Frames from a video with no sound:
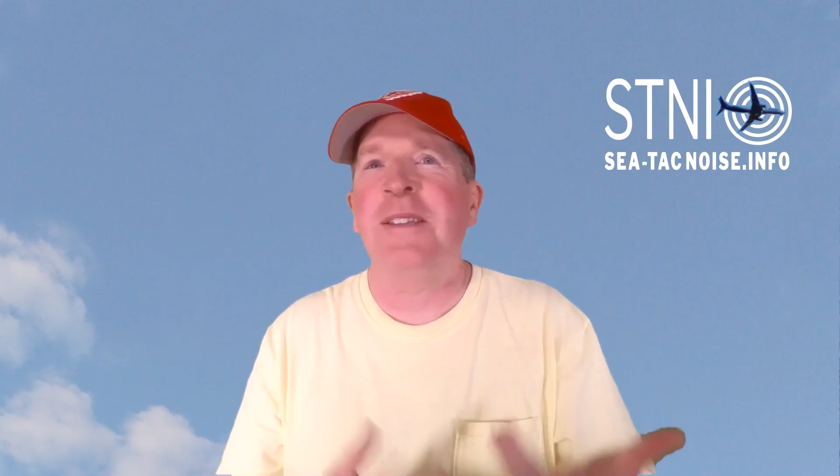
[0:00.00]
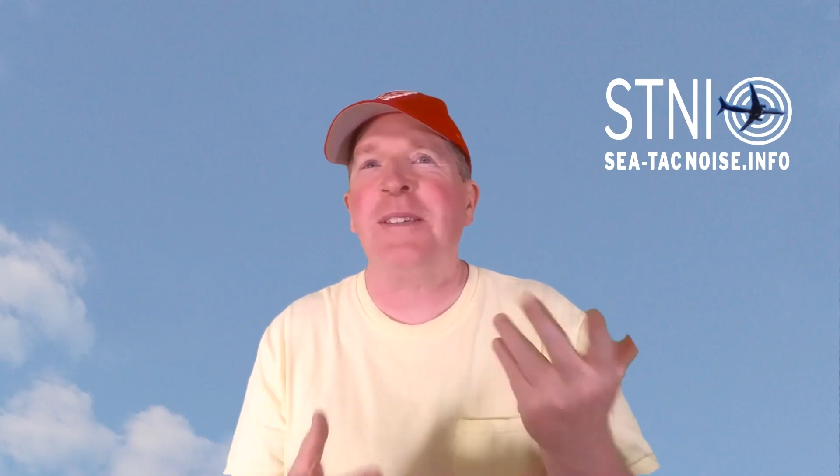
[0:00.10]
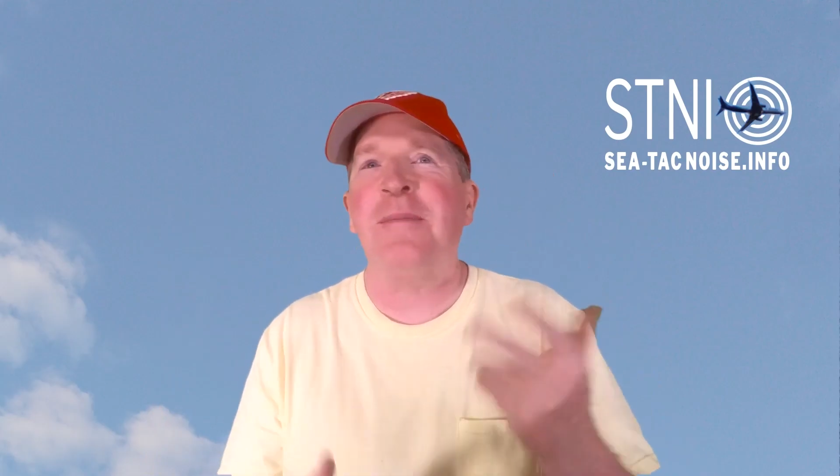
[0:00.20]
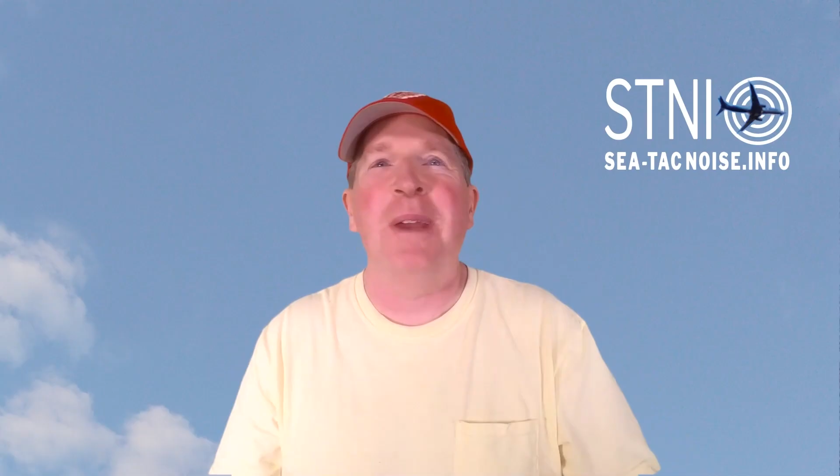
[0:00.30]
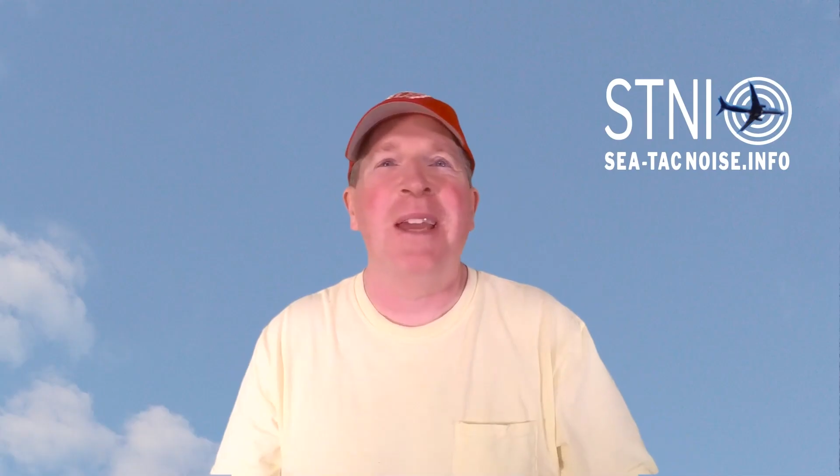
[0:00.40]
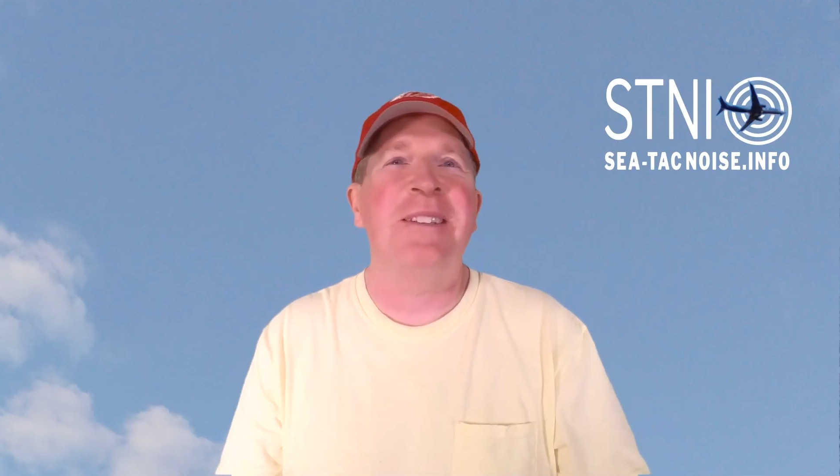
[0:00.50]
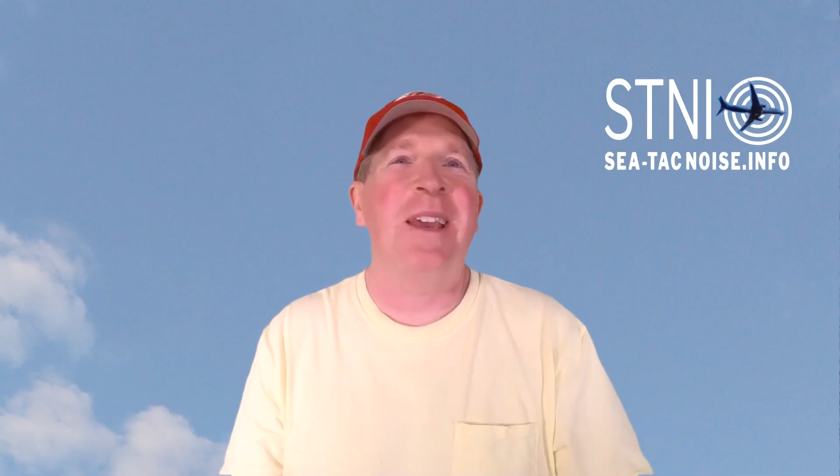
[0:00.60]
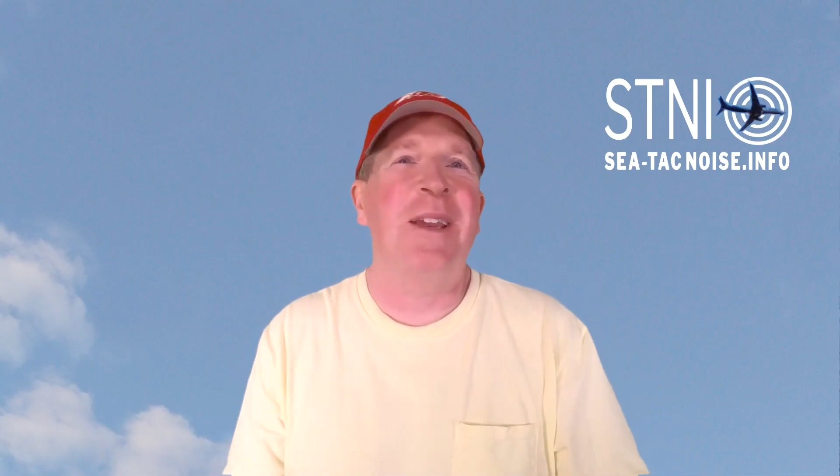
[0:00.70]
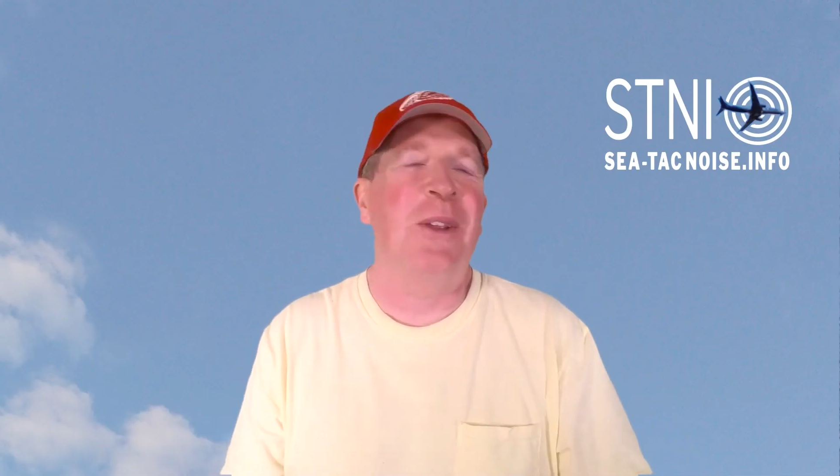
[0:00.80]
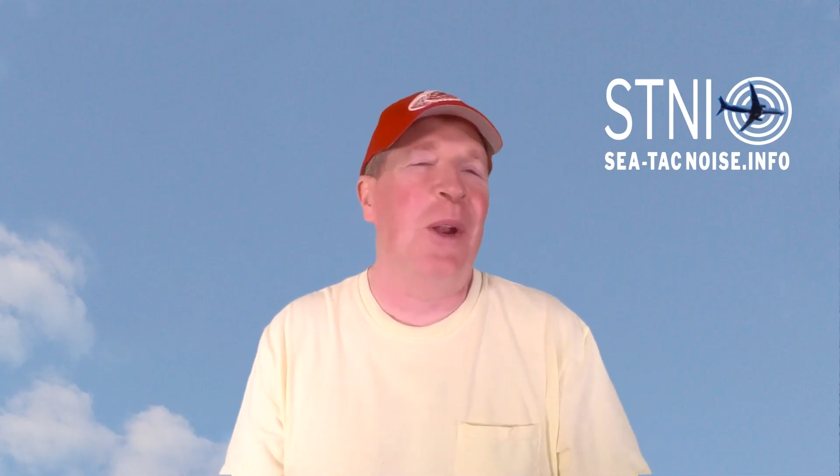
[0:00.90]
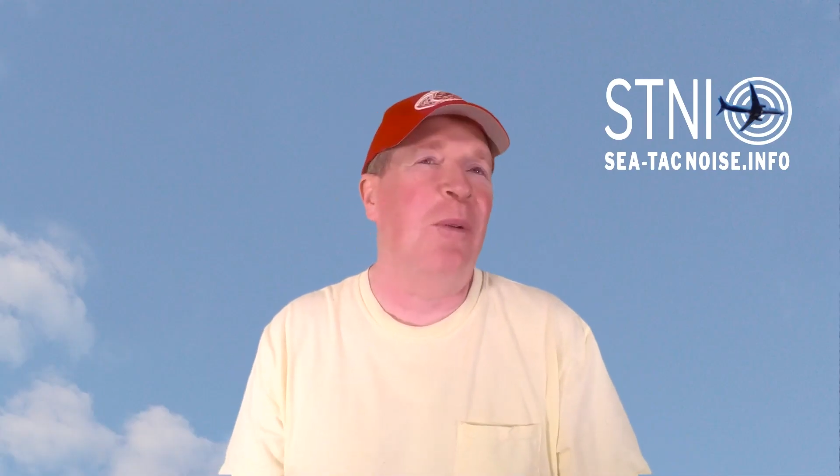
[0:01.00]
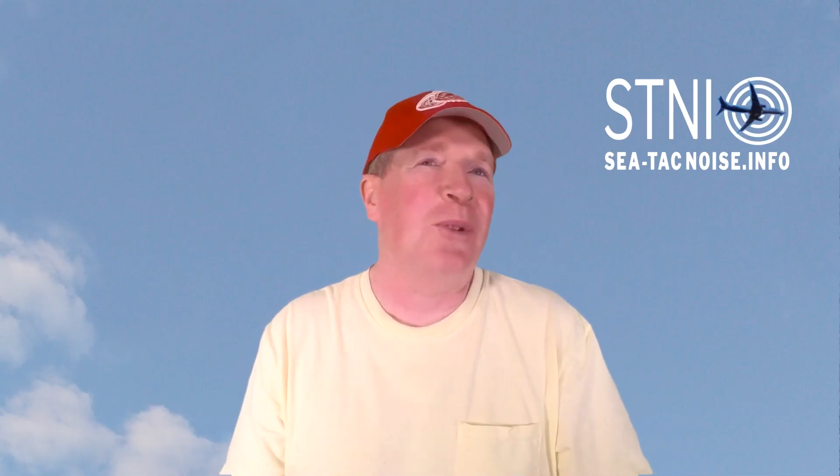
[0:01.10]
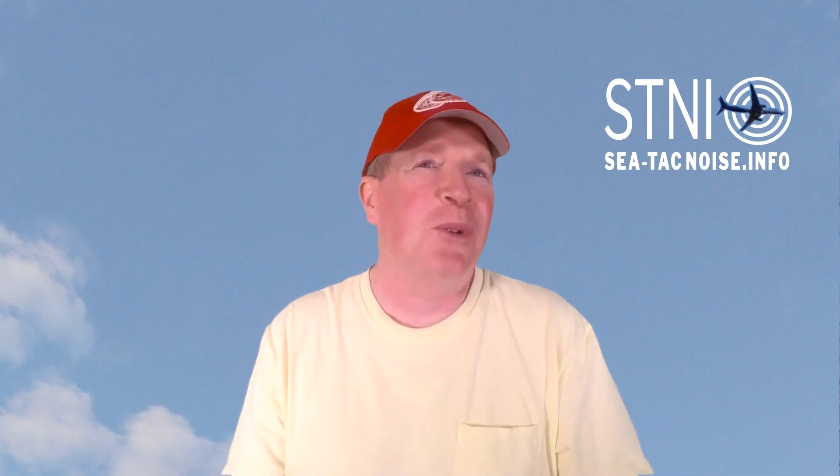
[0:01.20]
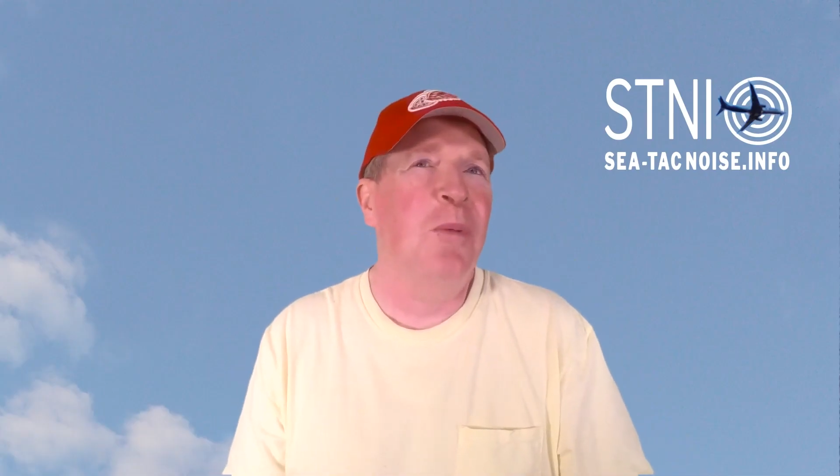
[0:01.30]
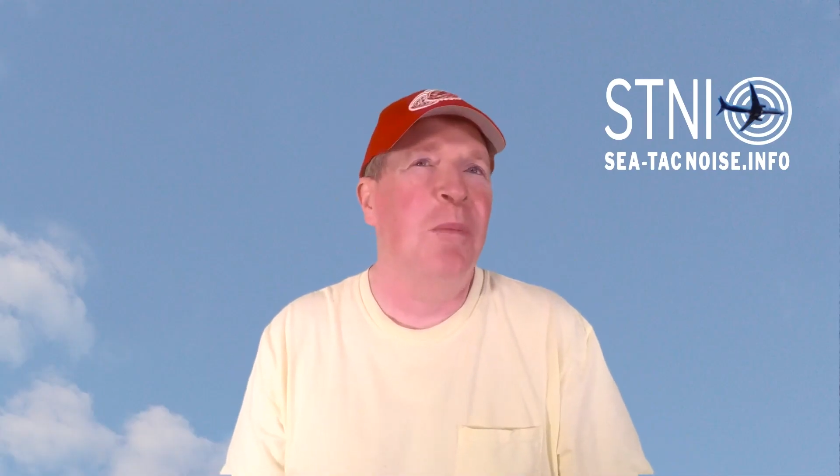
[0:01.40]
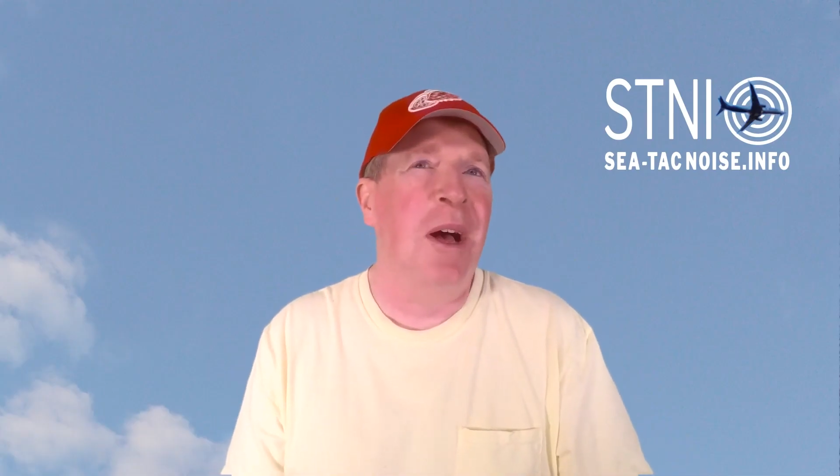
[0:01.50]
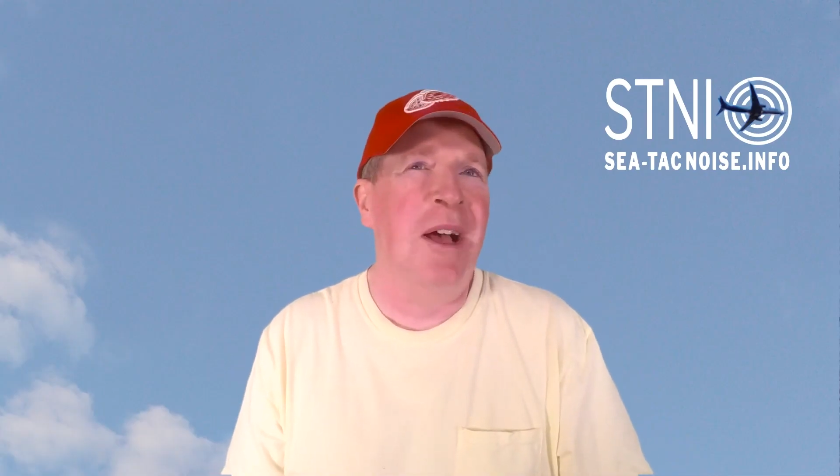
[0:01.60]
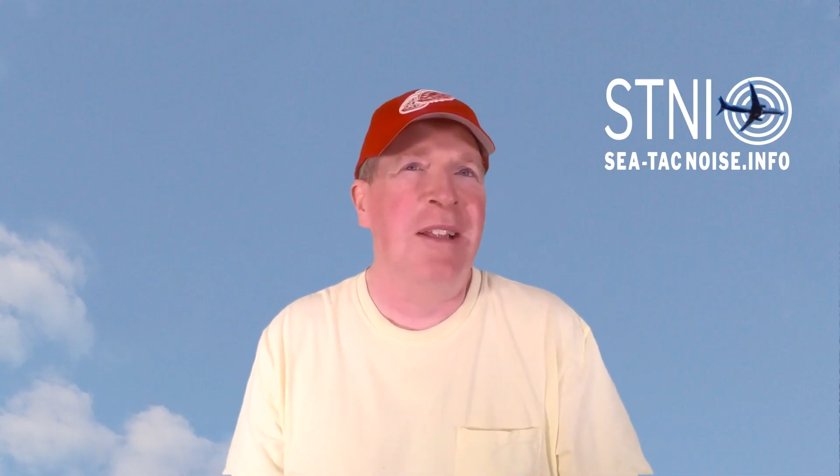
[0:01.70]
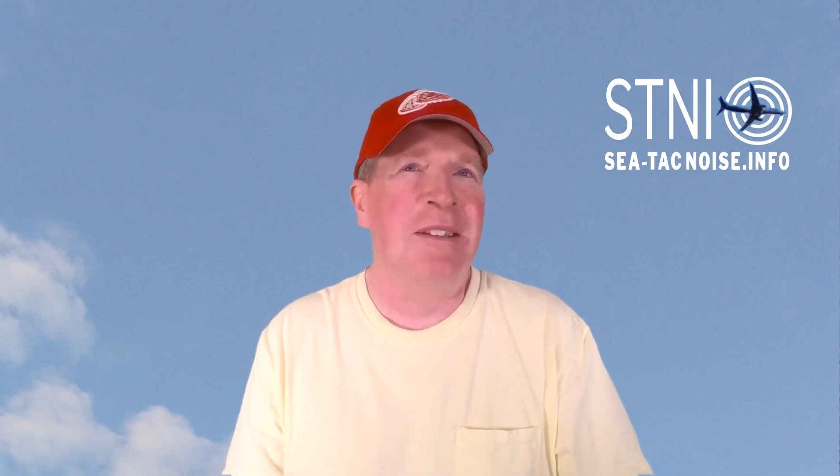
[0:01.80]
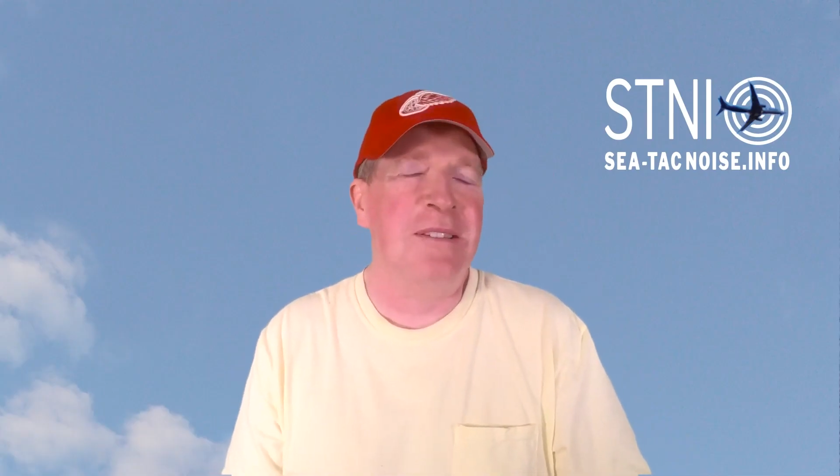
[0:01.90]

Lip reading: maintain, 2 months,